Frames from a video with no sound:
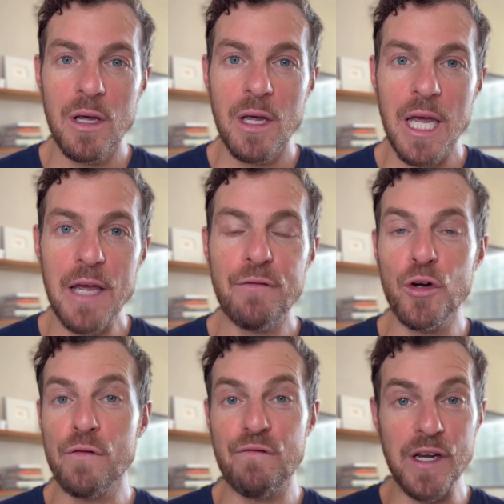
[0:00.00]
If
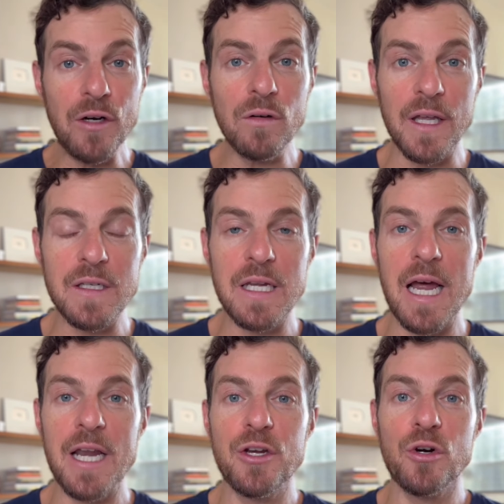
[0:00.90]
you're fearless
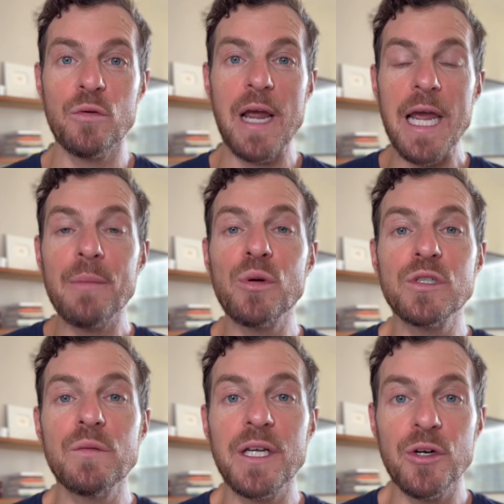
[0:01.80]
and you're able
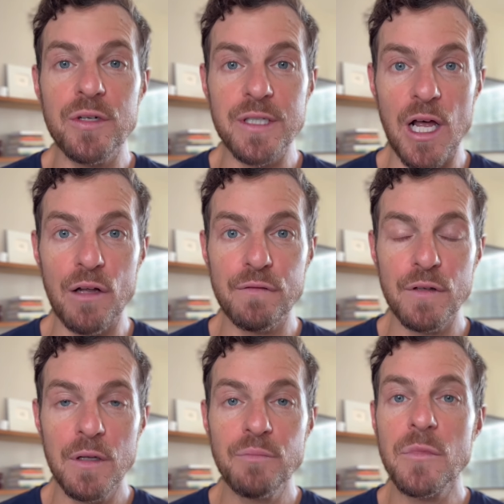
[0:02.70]
to be yourself
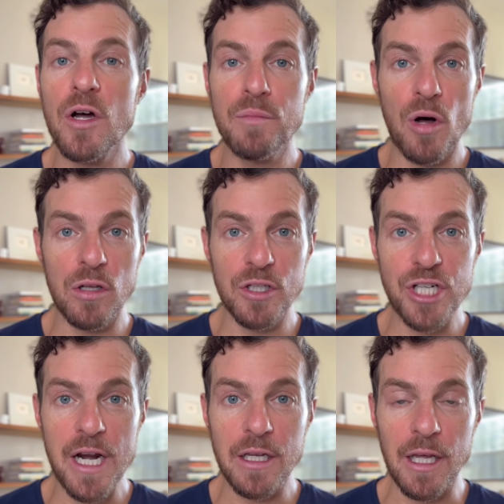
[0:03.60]

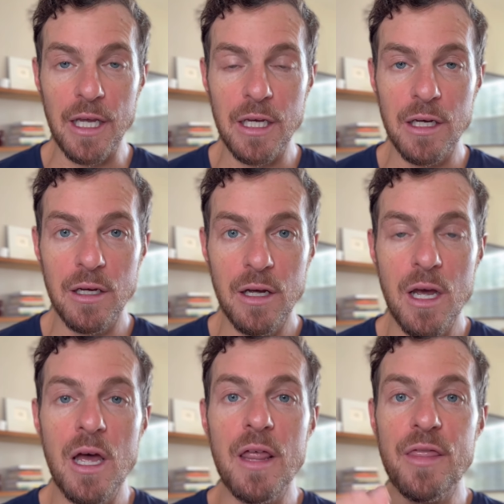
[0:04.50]
unapologetically,
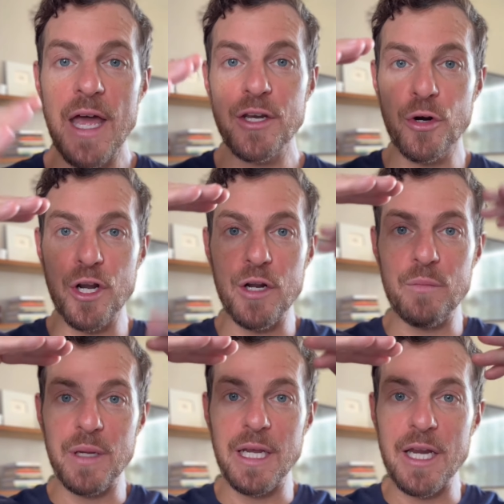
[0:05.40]
then you're going to
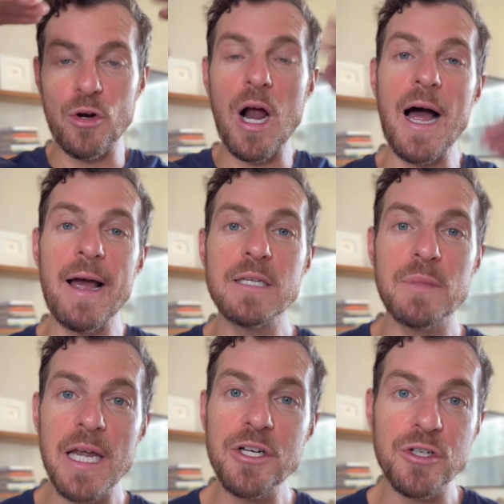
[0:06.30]
be in your highest
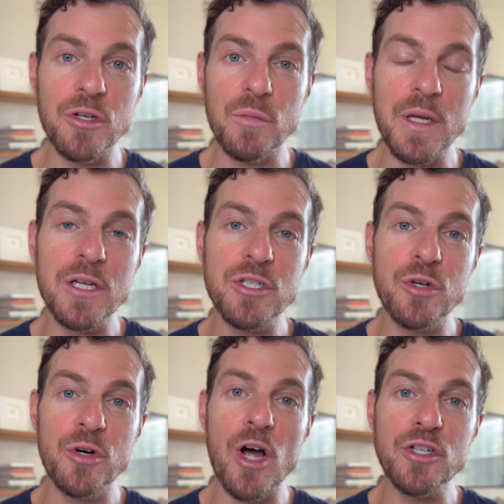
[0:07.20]
potential because
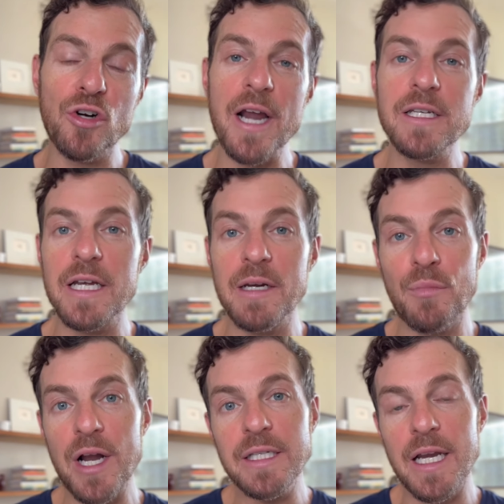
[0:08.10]
you're not trying to
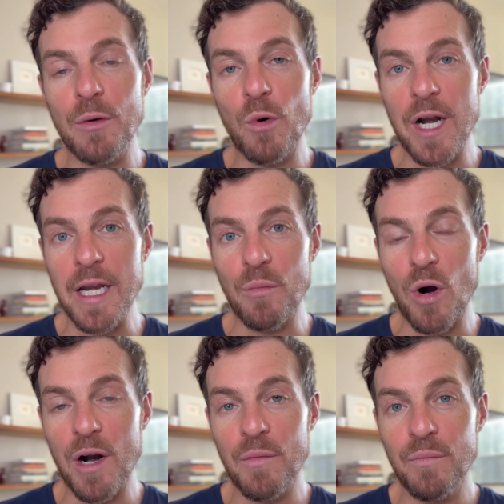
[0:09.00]
impress anyone anymore.